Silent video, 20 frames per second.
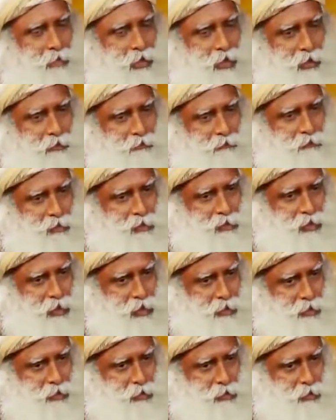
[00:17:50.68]
But if we
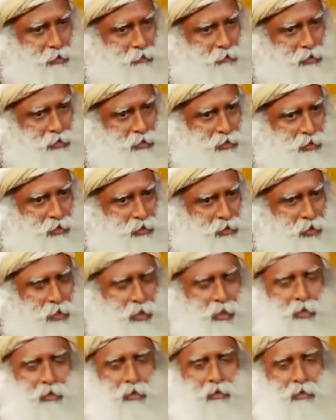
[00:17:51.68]
started doing business,
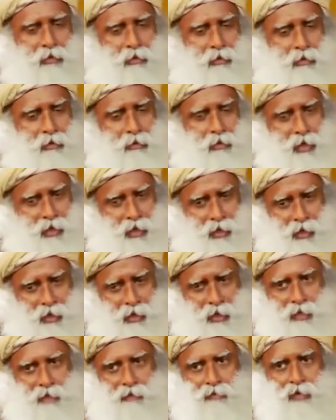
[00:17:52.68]
don't do
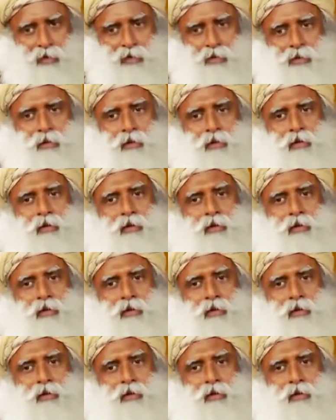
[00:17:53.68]
any of these…